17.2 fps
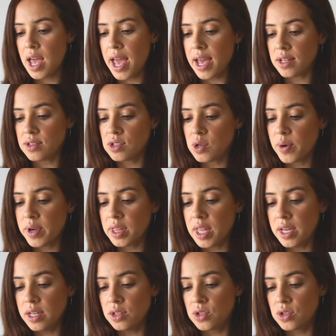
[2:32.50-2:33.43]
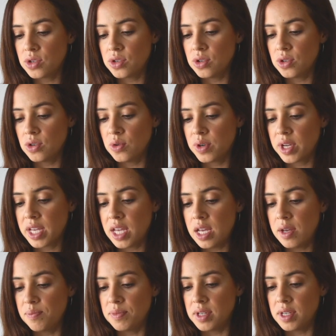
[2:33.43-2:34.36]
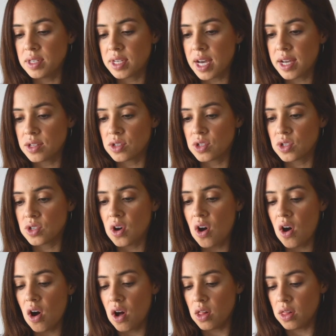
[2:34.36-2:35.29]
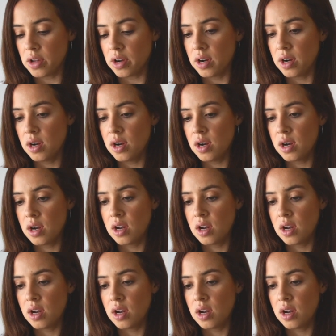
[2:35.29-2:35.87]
And so I like to keep these guys taller.